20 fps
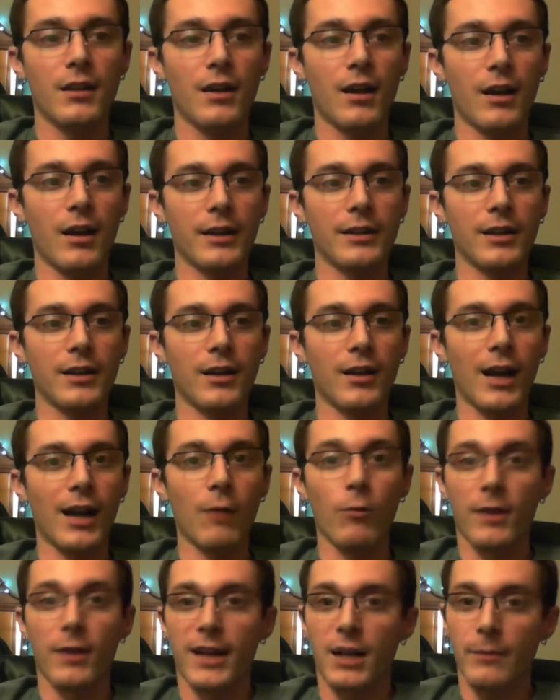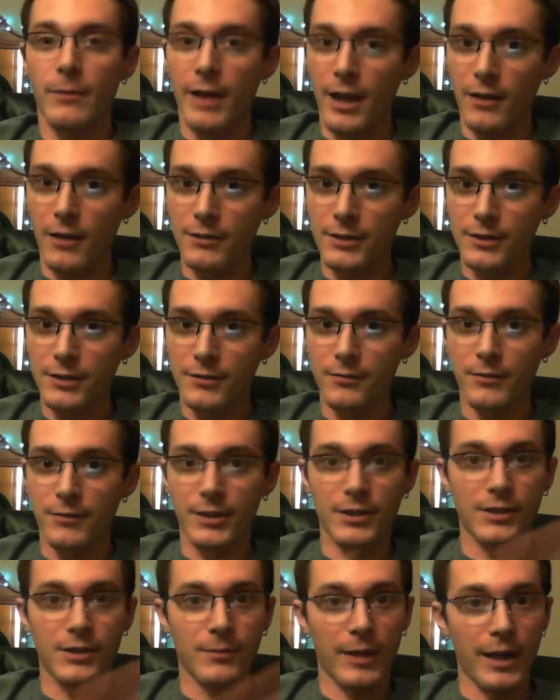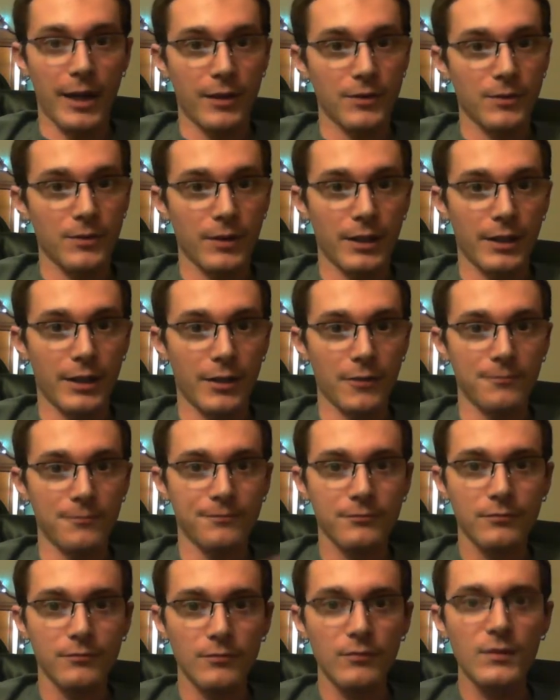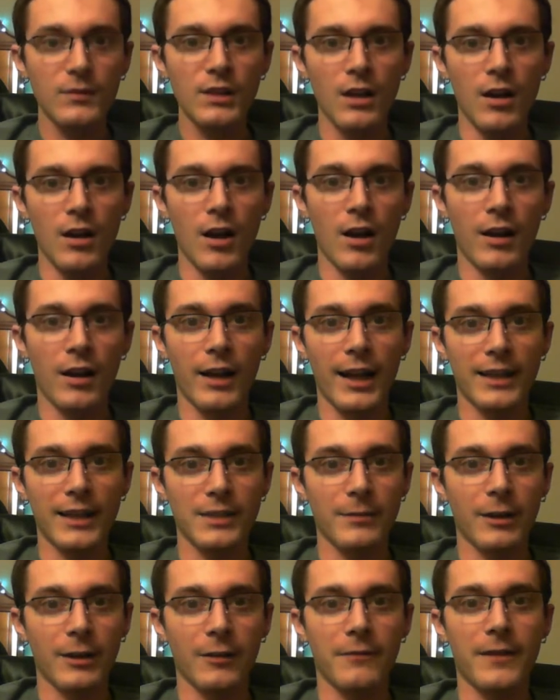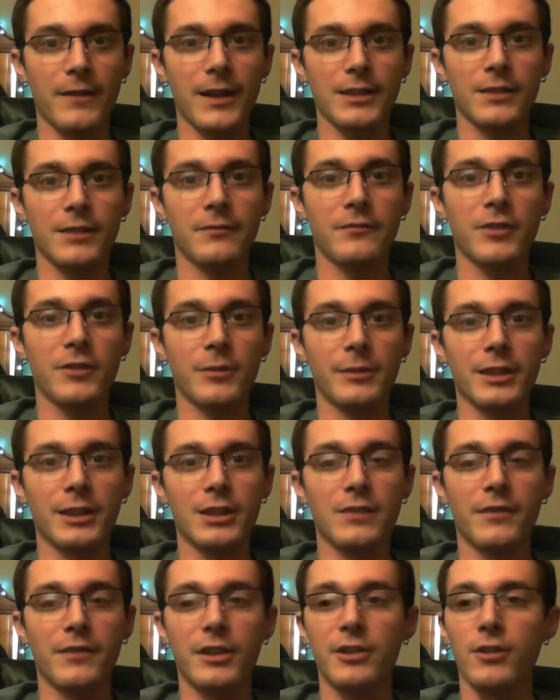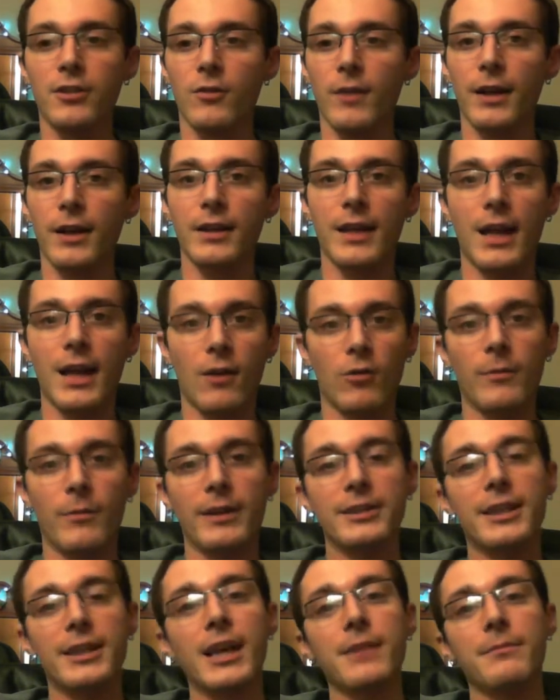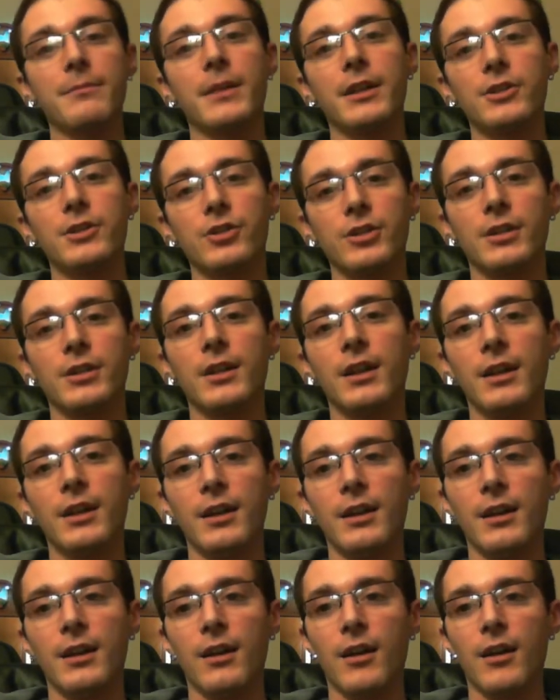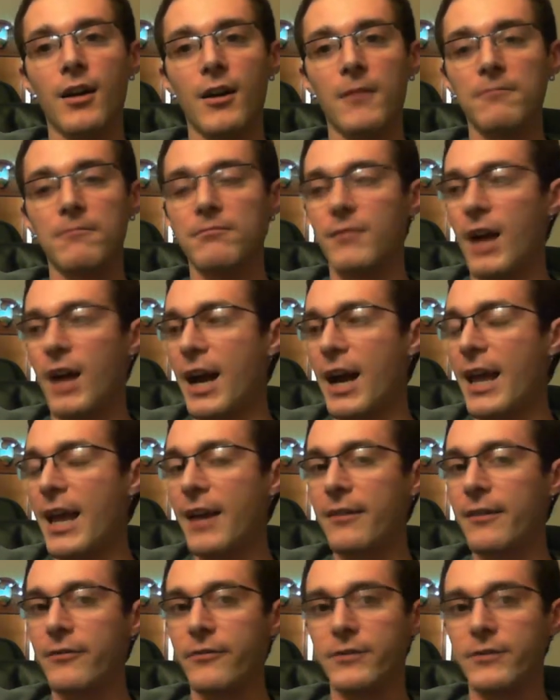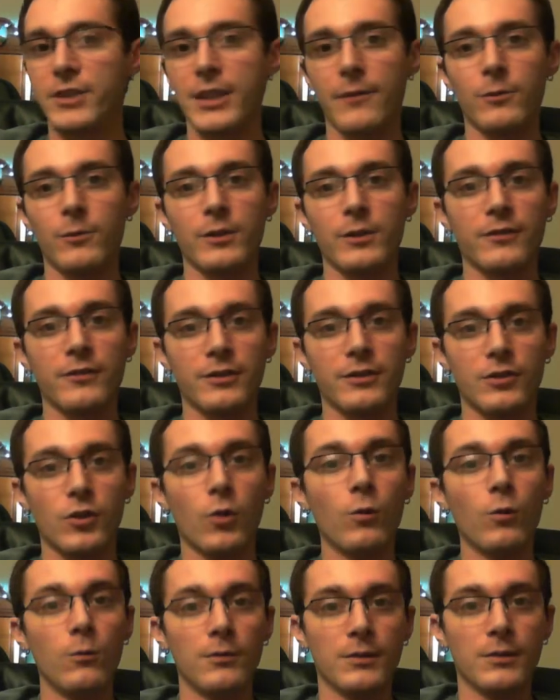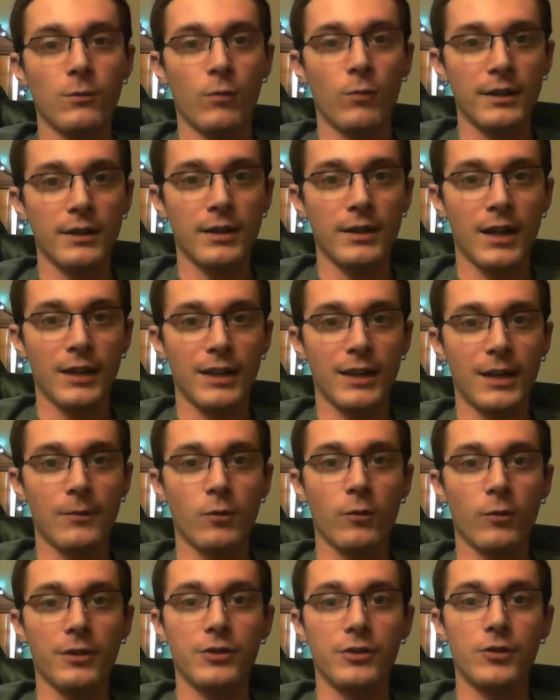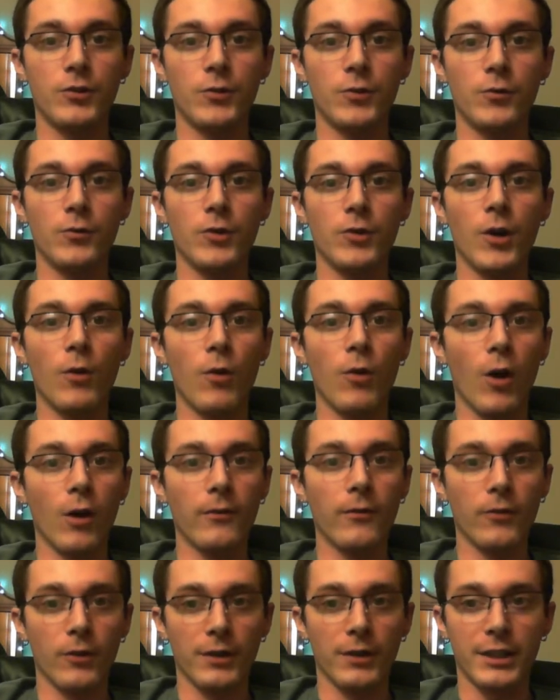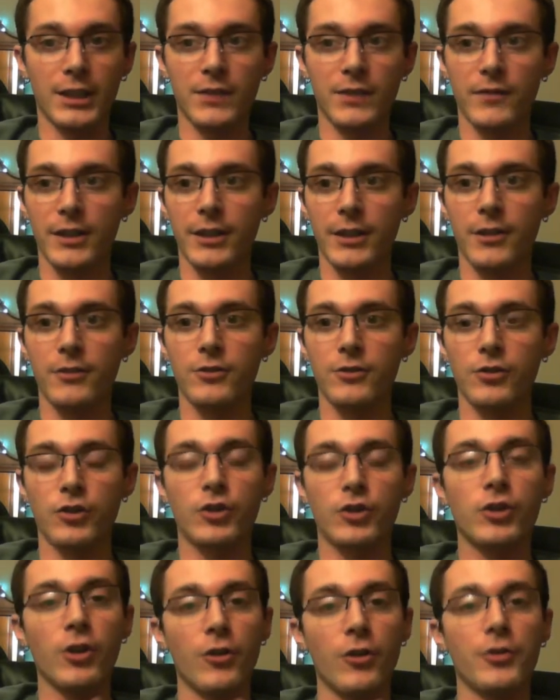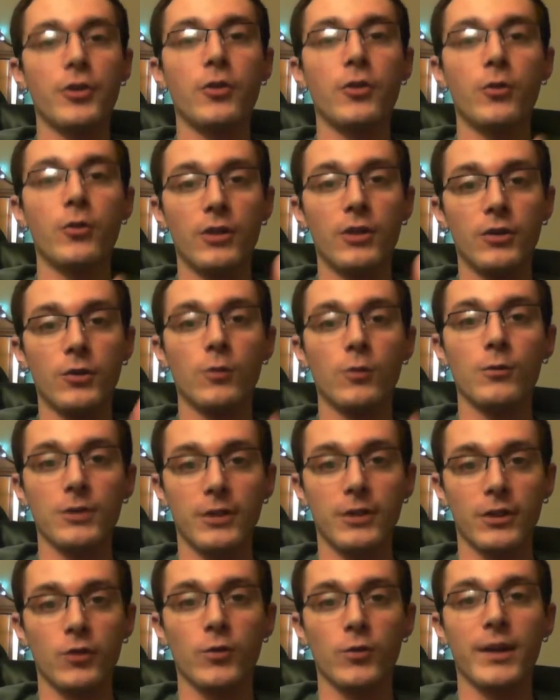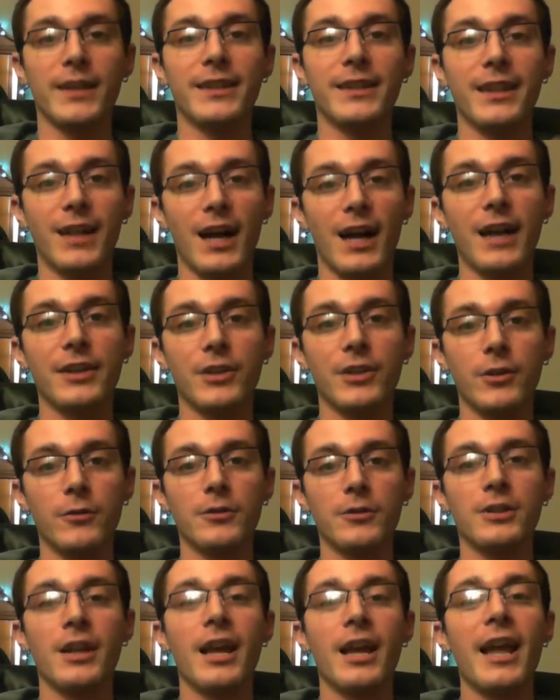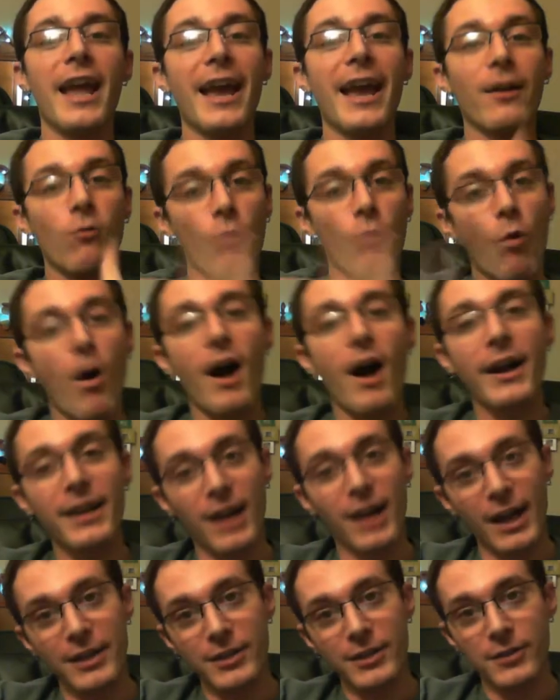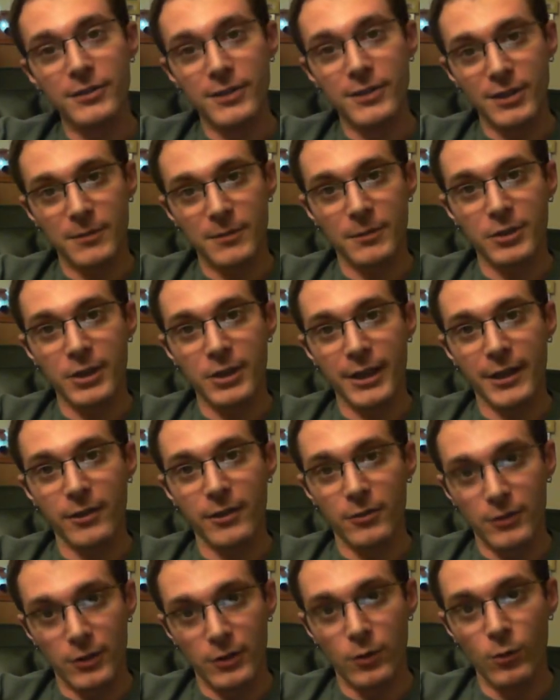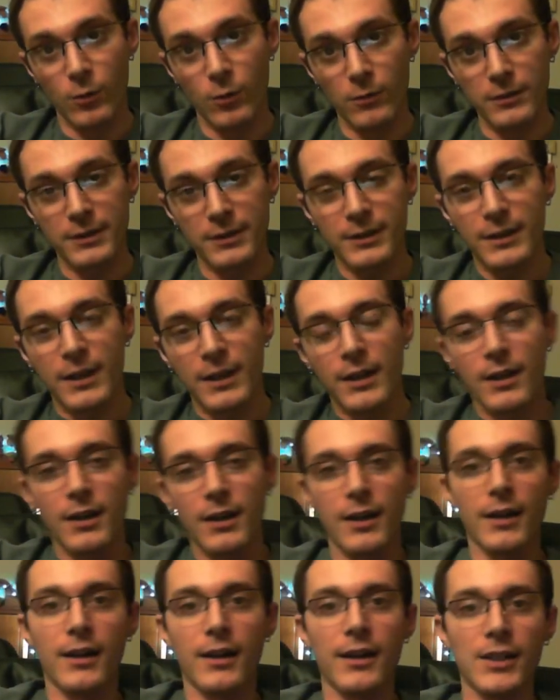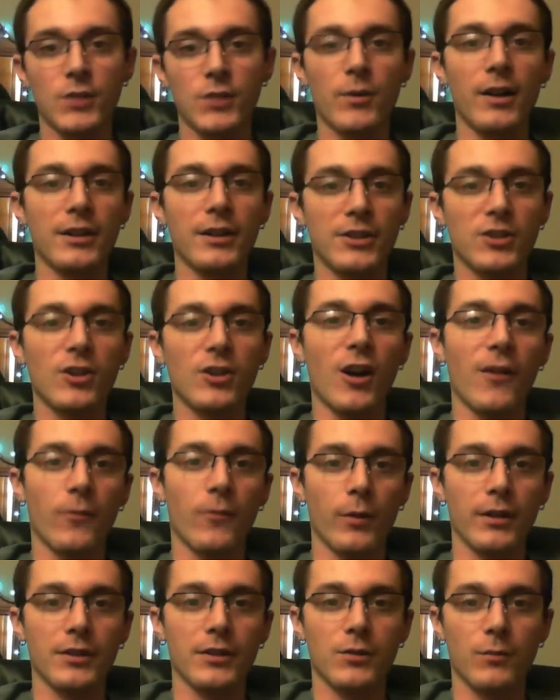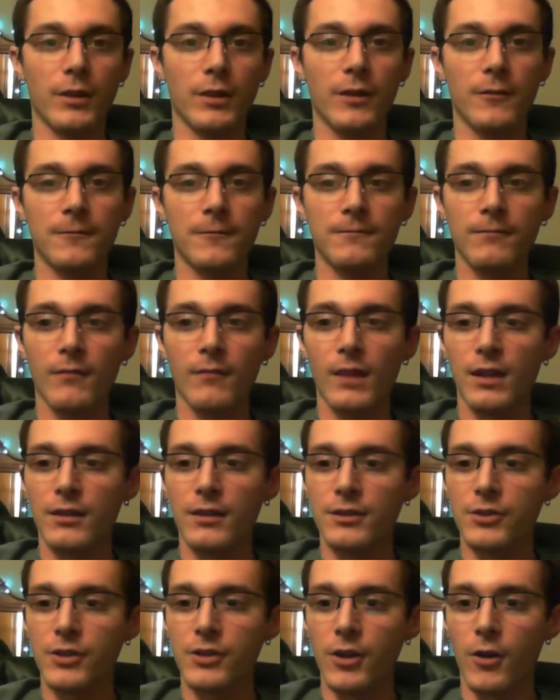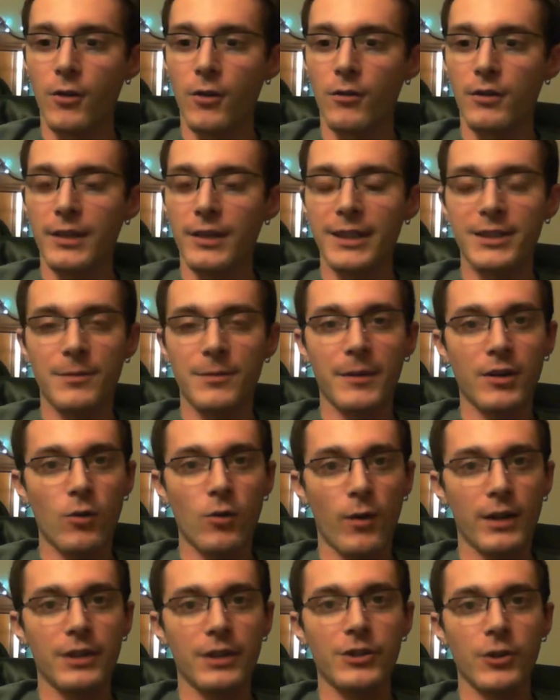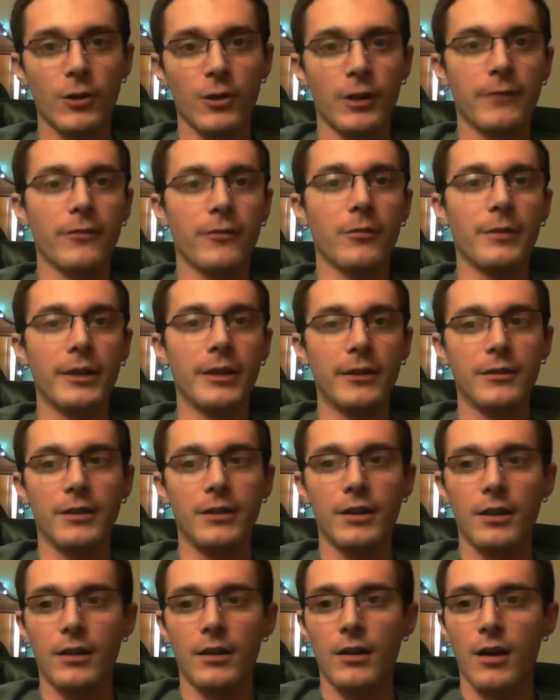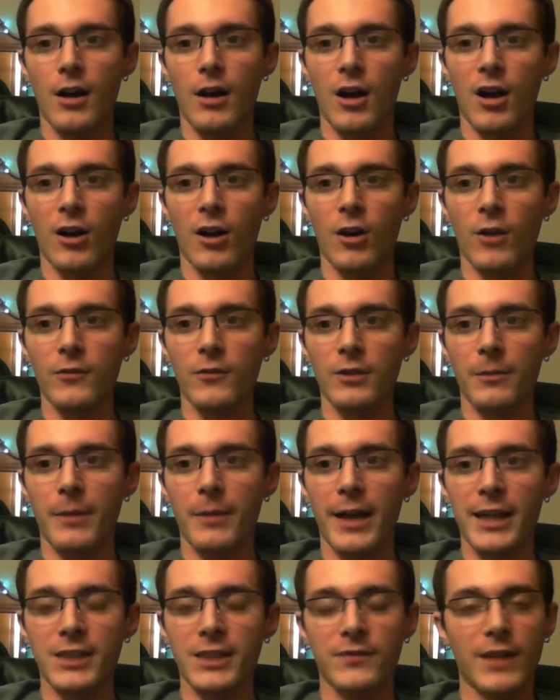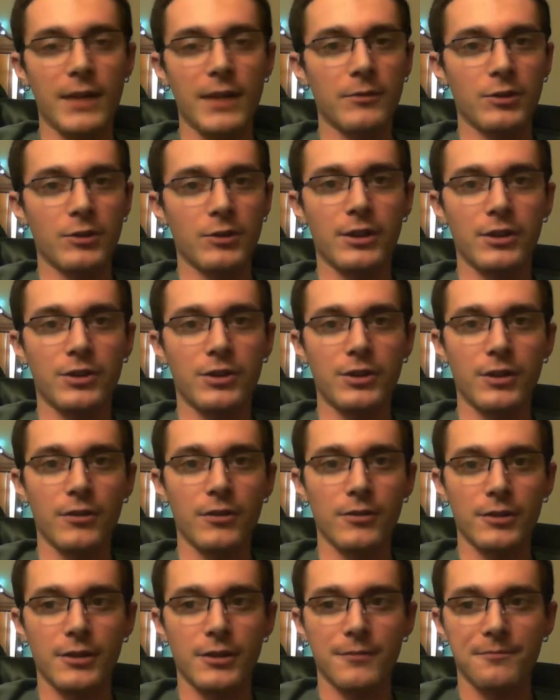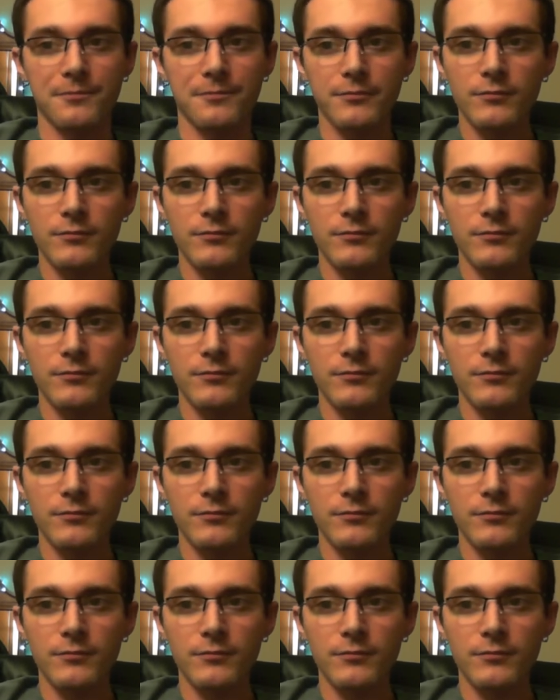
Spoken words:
I work out of my house. This is my house right here. As a matter of fact, I'm filming this video right now on my tech bench. I have several different tools and whatnot that I'm going to go over in these videos and show you the tools of the trade that I use and why I use those particular tools, as well as software as well. So it's been quite a journey for me over the past 5 or 6 years,